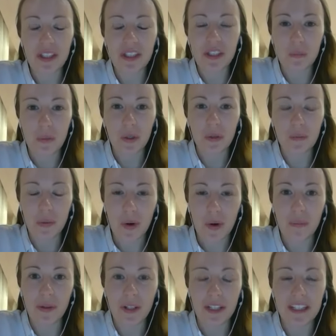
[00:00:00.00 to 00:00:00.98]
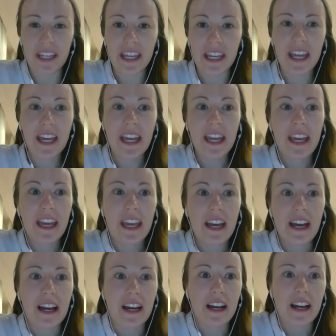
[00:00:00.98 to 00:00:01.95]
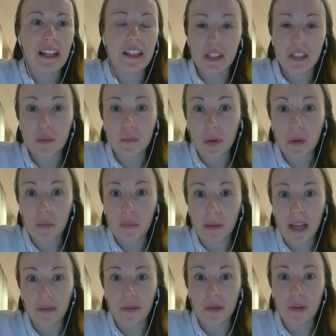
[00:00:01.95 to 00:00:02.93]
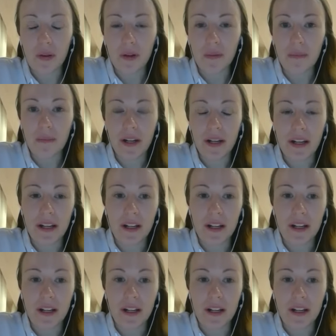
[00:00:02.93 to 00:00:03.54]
as a sport property and as a sport platform.